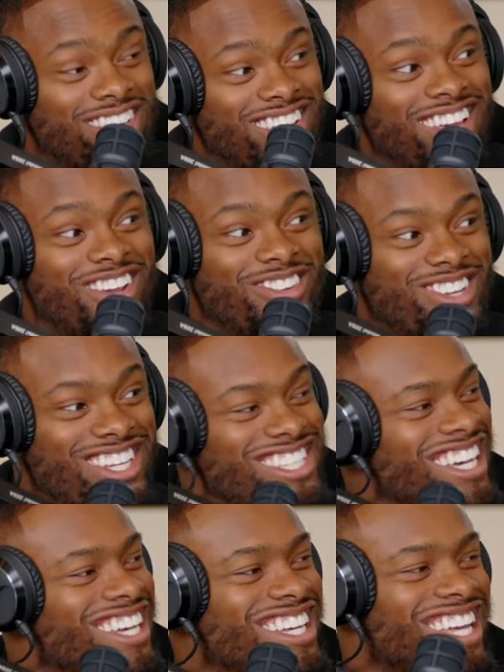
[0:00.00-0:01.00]
Yeah, real
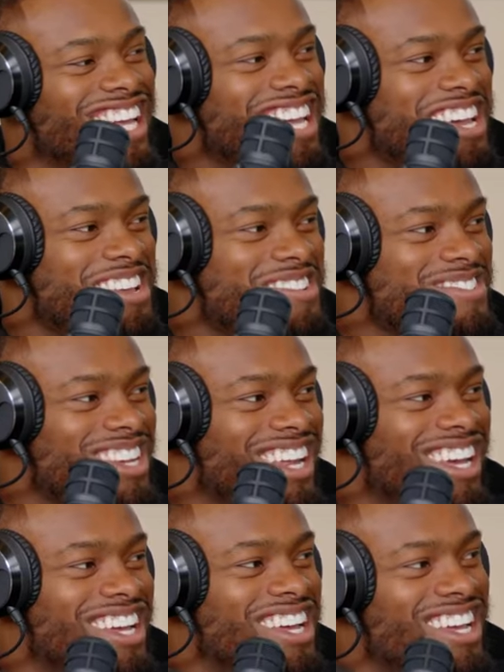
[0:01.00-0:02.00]
talk. We said
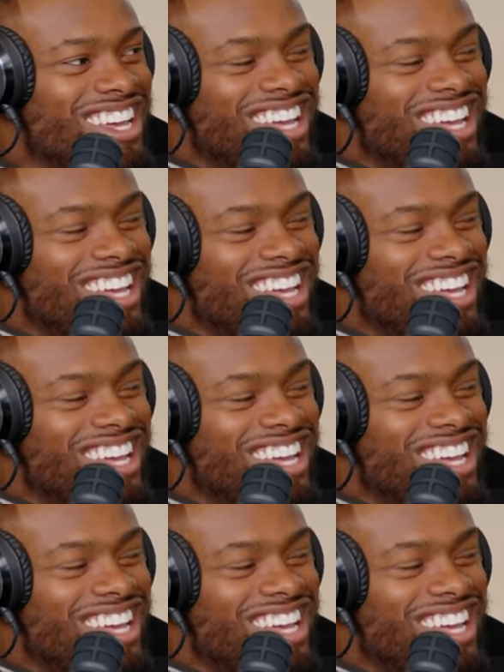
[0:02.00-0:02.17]
move your